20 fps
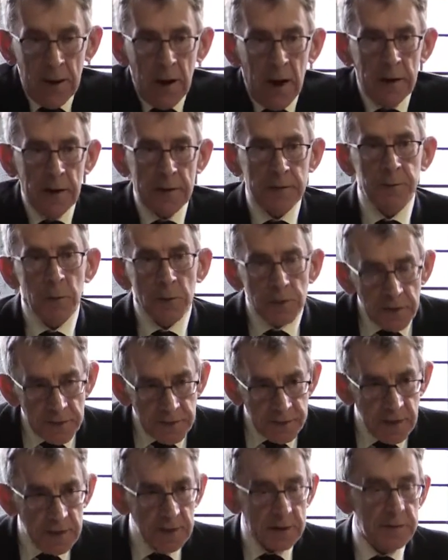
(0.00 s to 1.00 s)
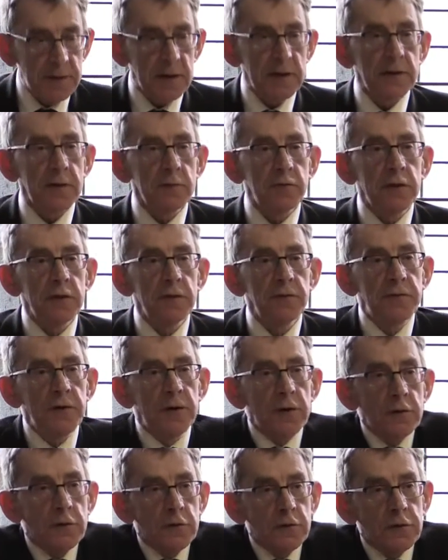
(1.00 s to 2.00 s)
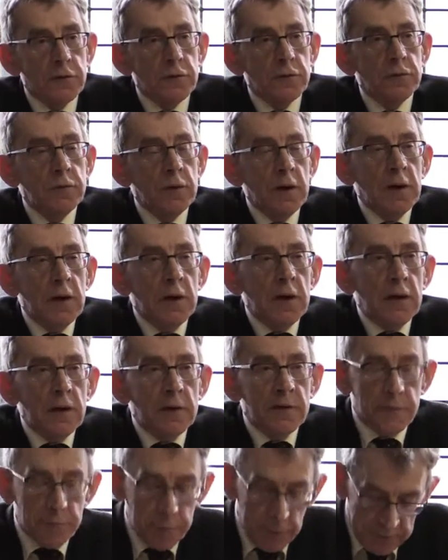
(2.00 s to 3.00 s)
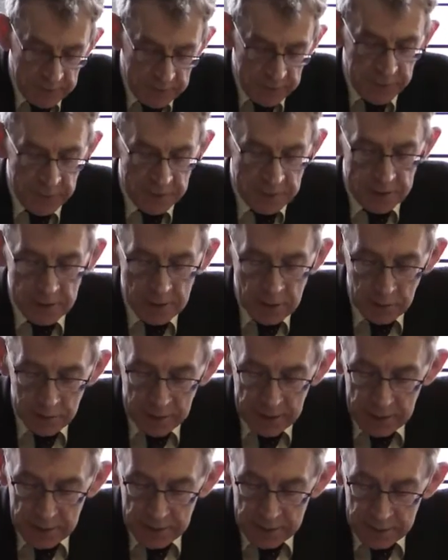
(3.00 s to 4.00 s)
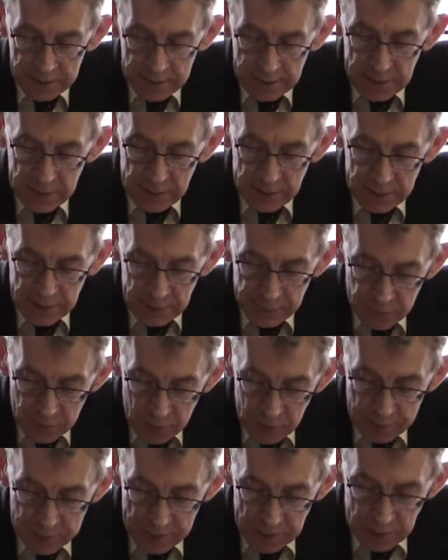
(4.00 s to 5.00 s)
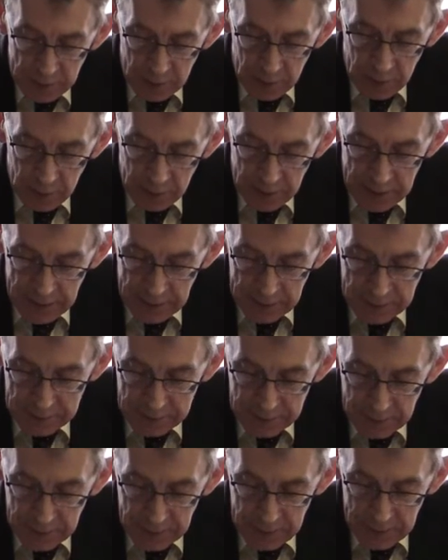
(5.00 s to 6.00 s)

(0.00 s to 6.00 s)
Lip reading: And I suppose the second thing that we have failed to do, specifically coming into the area of criminal law and